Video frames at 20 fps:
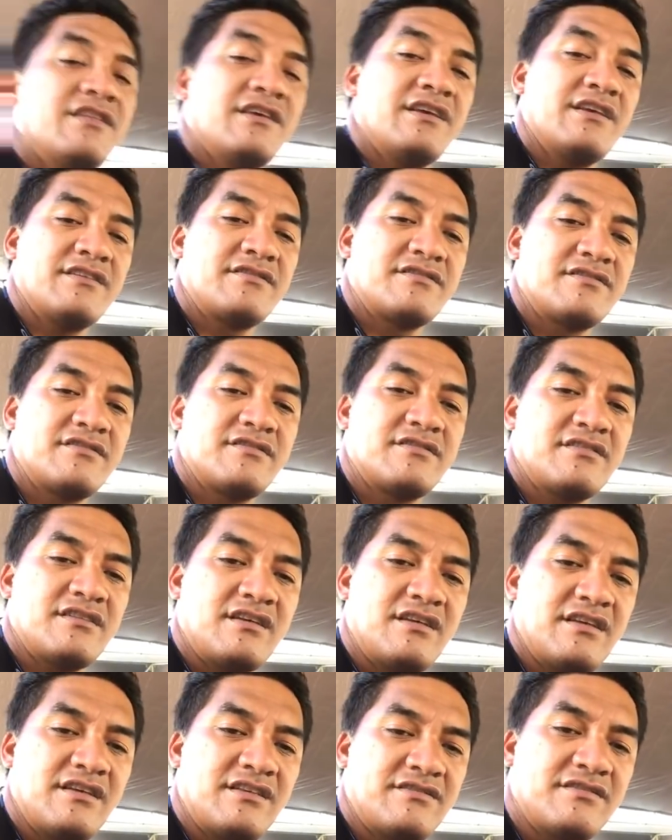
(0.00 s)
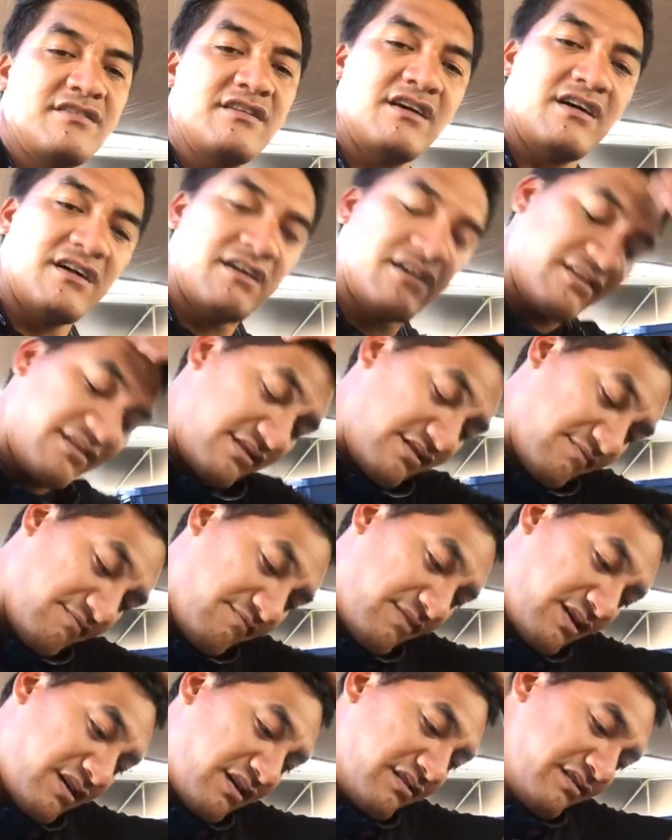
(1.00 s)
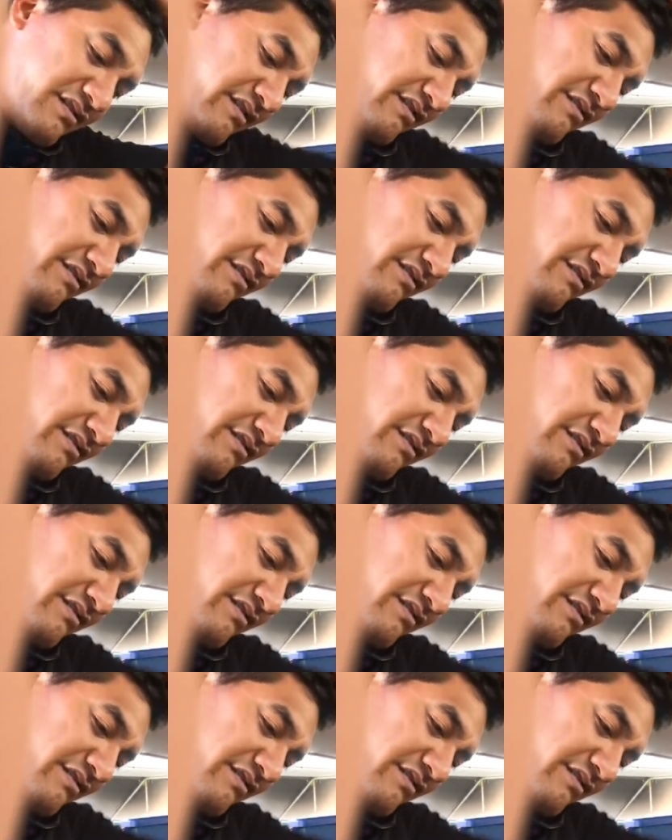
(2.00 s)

it's it's the because